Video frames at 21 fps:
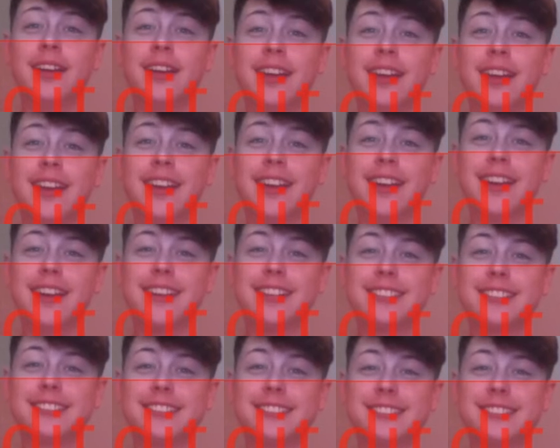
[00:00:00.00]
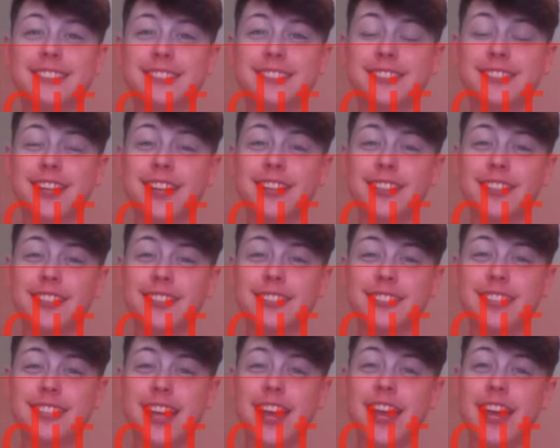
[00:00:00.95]
Hey guys, this is
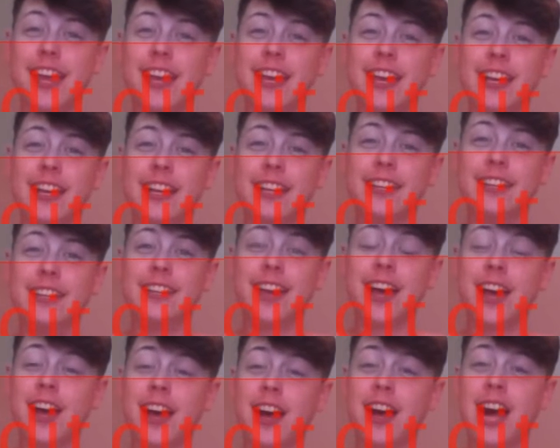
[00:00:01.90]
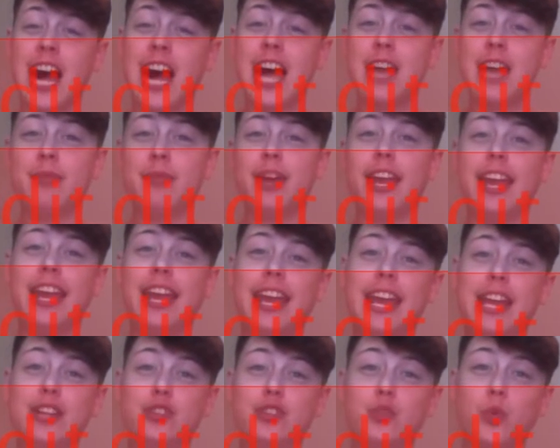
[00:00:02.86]
Silas, and I'm
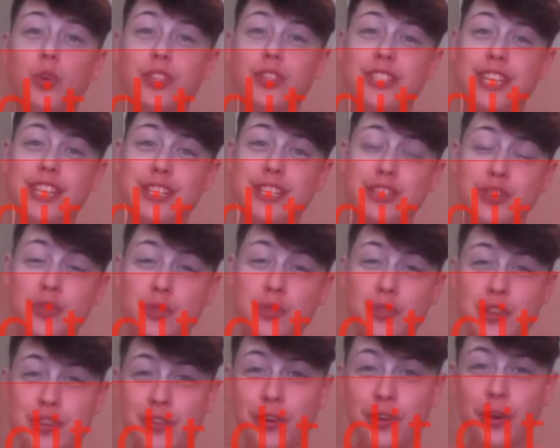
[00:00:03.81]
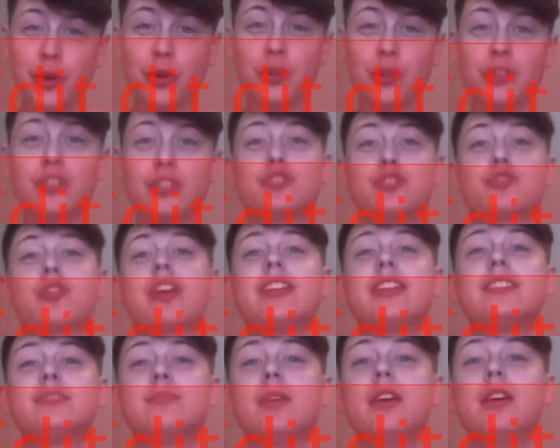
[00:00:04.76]
a 22-year-old
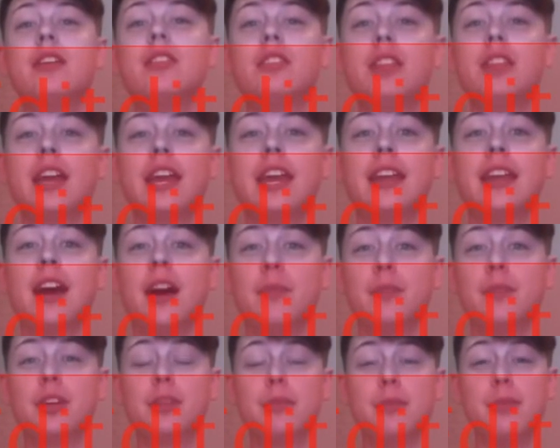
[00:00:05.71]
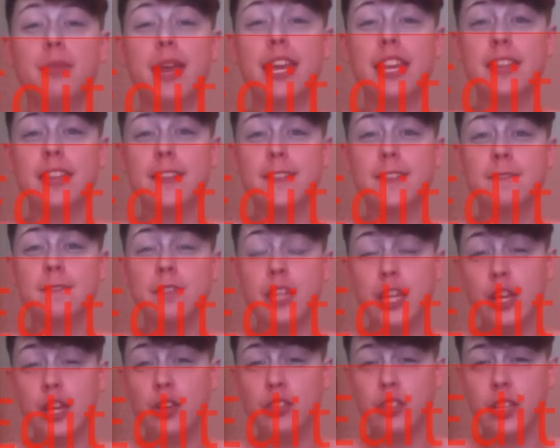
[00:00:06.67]
trans male, and I'm going to be making this
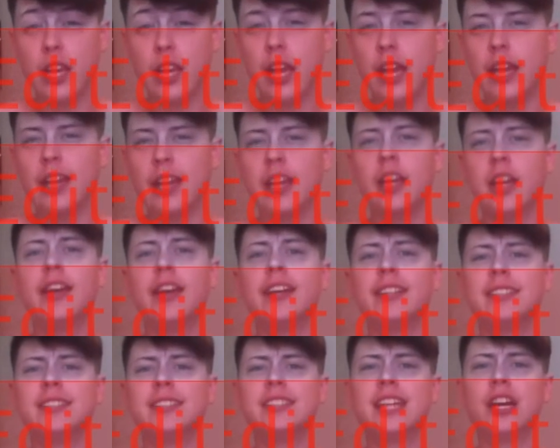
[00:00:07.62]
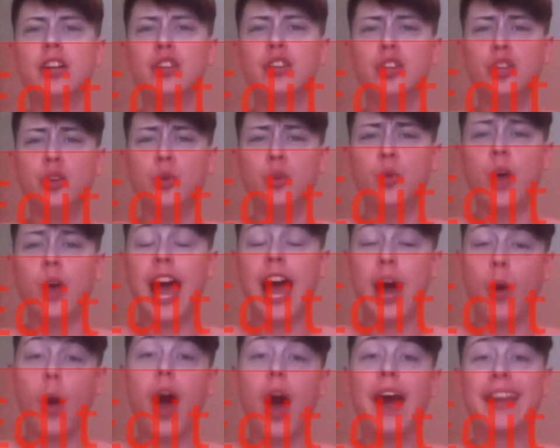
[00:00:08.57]
video today to tell you
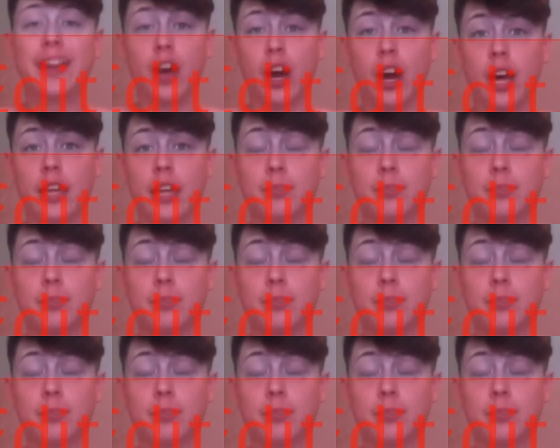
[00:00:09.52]
how I got